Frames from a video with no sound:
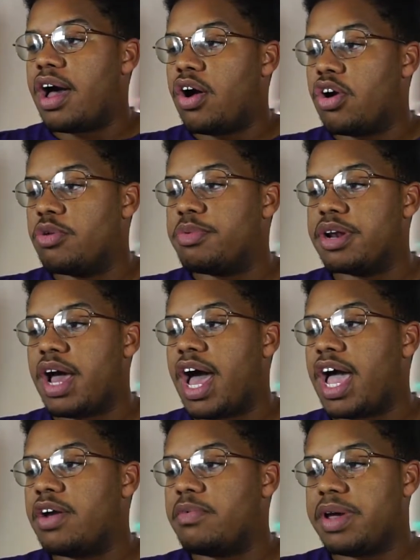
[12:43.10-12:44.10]
urban
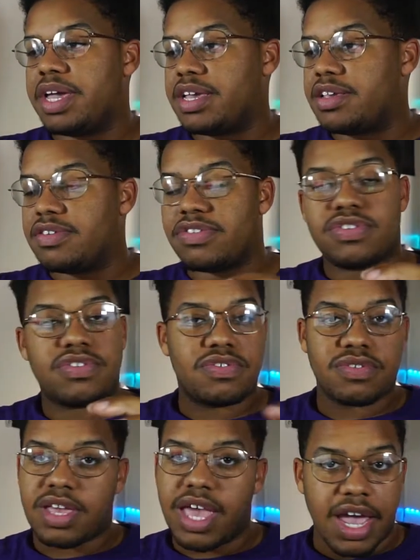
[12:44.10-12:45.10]

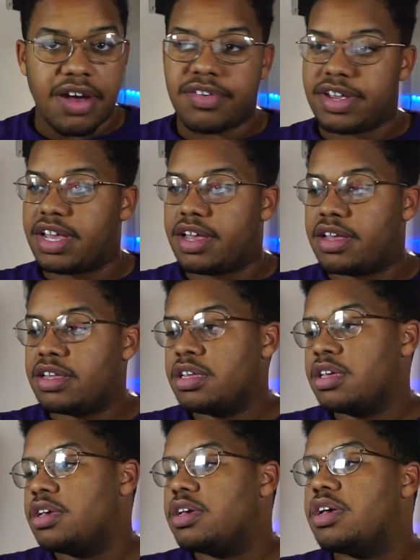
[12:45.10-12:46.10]
highways area,
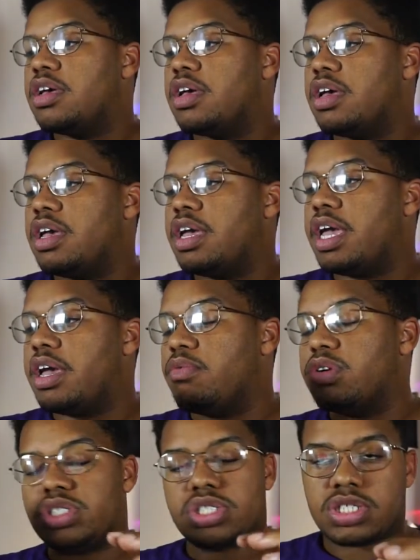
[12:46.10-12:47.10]

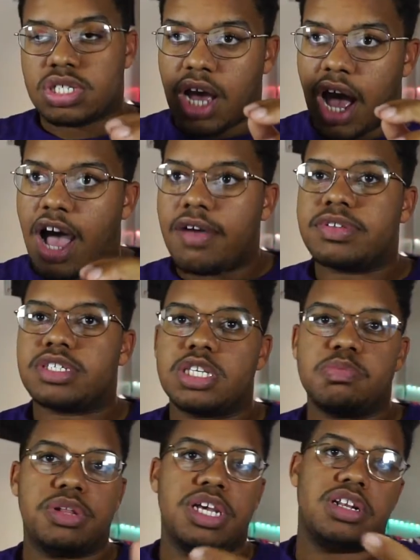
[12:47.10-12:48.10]
which obviously
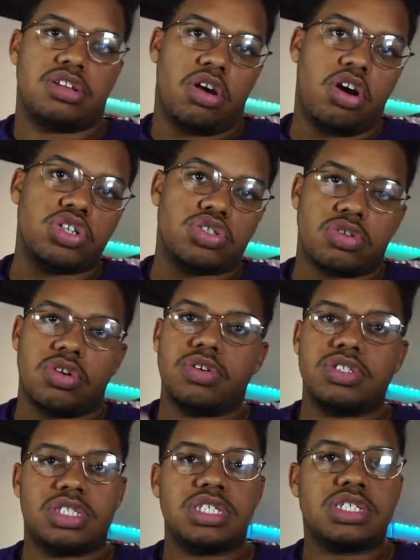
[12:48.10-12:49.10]
played a large role
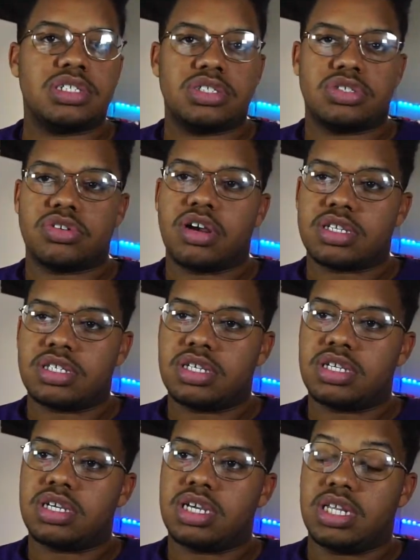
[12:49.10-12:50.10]
in
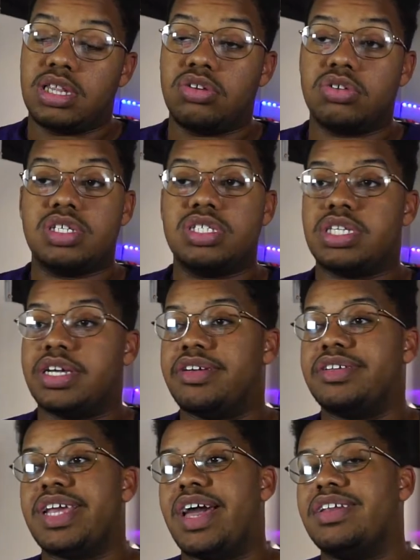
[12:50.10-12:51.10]
deconstructing and literally
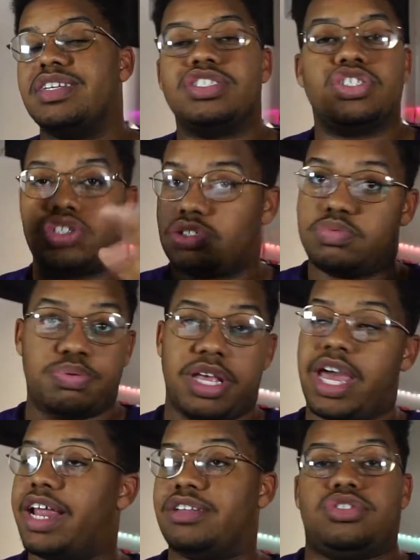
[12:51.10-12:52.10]
tearing down and just
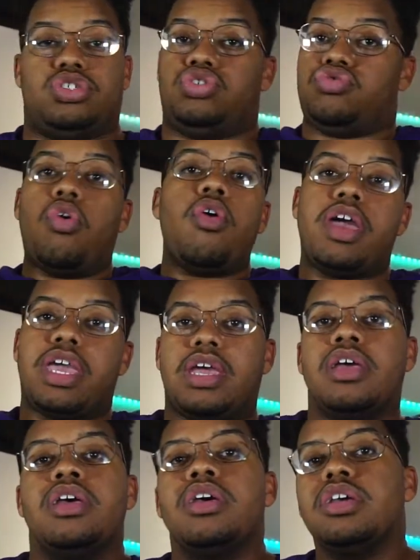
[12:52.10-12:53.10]
flat out
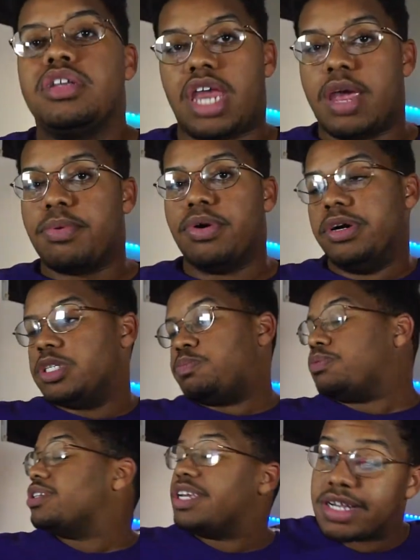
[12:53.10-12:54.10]
destroying neighborhoods,
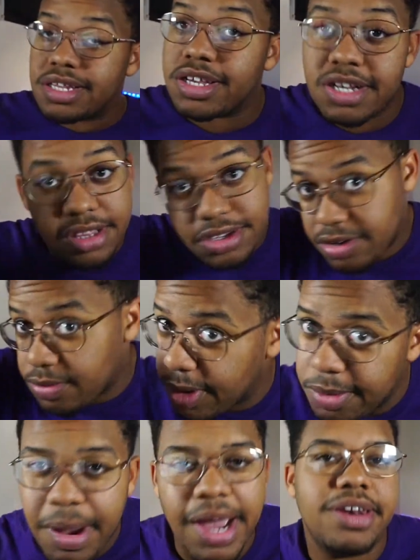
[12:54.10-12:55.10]
particularly
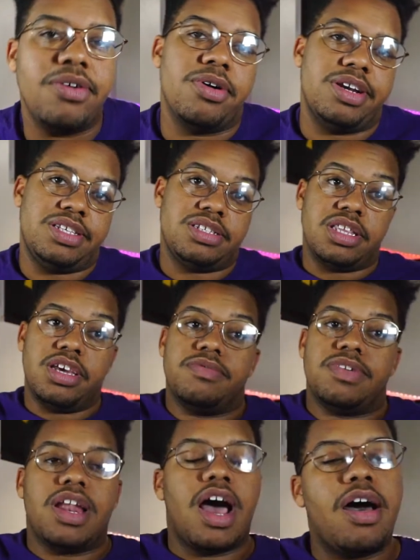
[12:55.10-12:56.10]
where minorities lived.
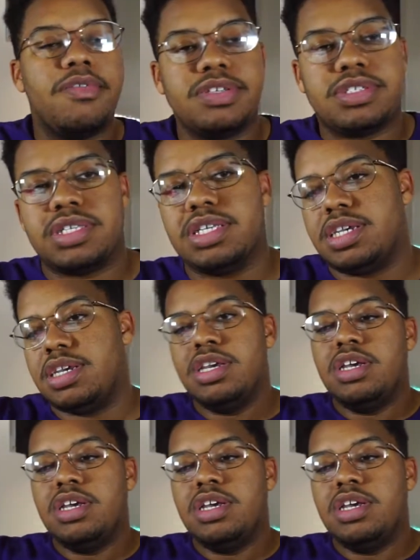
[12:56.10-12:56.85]
And obviously